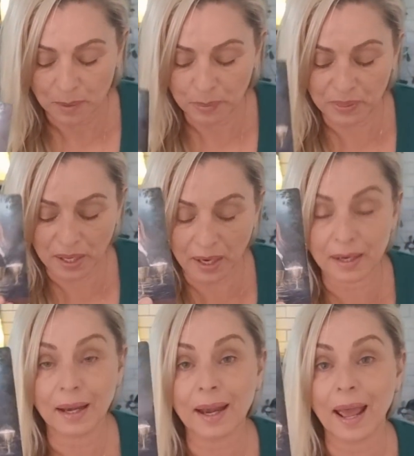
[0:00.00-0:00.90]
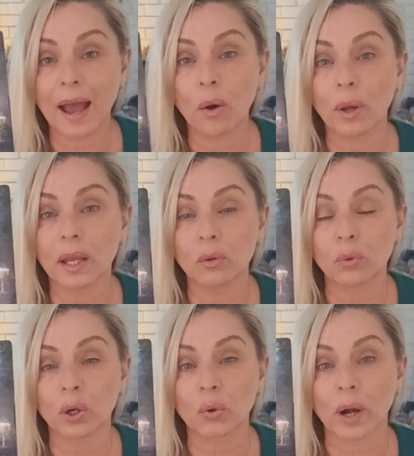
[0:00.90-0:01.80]
But they're now in
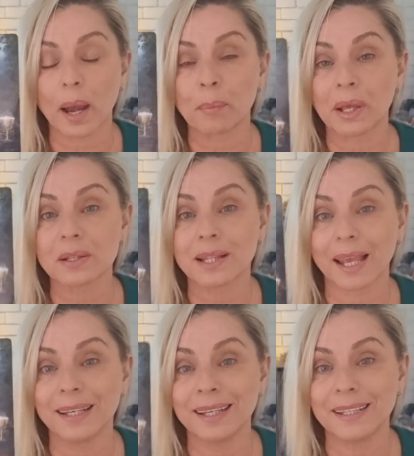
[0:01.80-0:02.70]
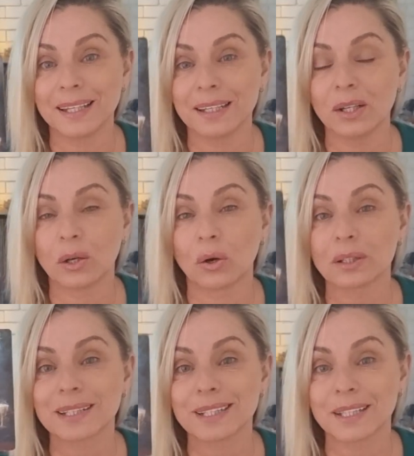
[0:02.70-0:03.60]
regret because they did
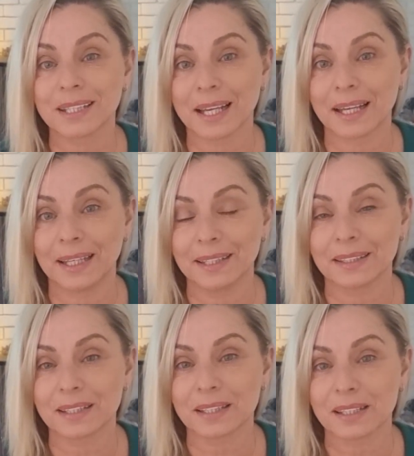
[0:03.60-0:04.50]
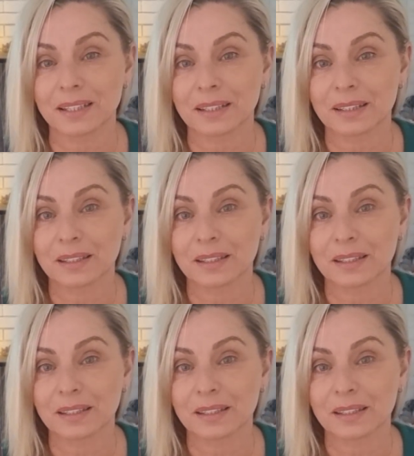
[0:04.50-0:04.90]
not see it.